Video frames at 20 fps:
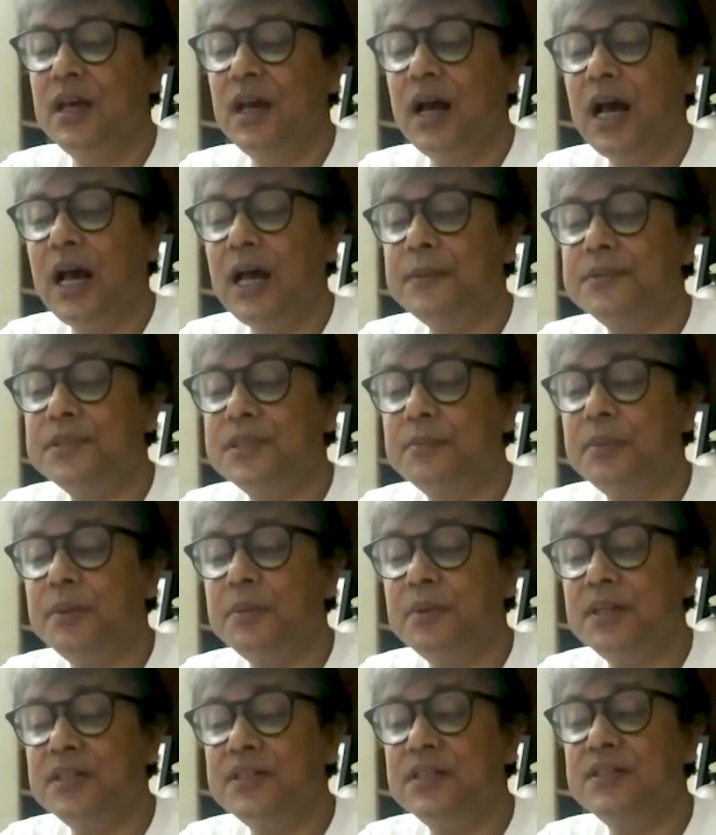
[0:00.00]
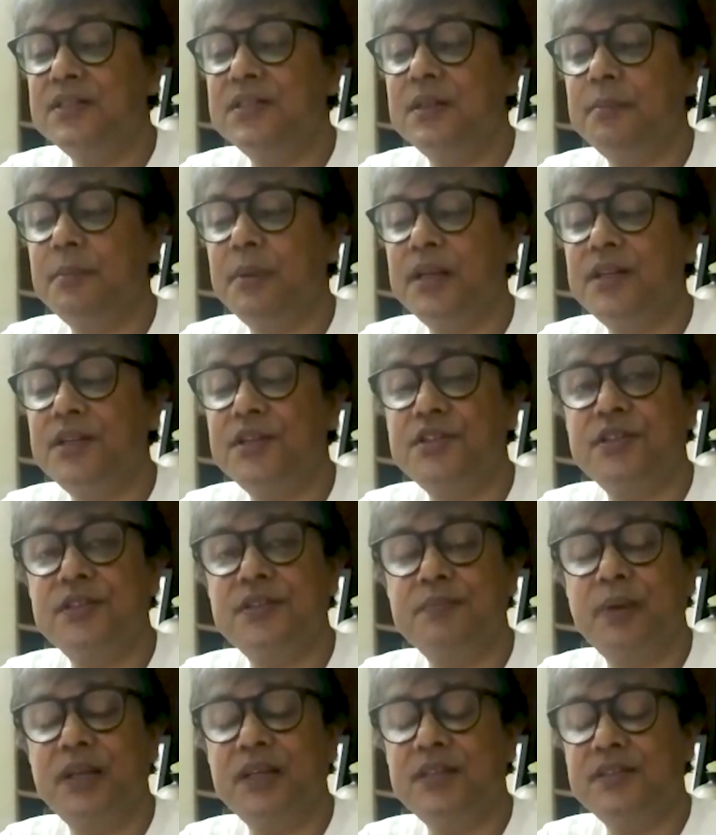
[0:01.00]
I have some emergency
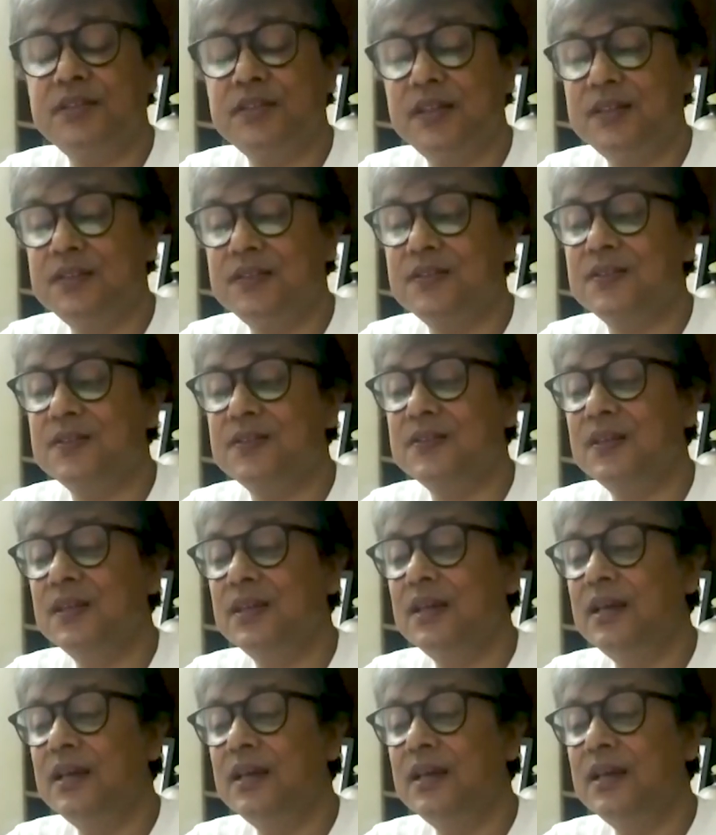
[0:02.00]
medicines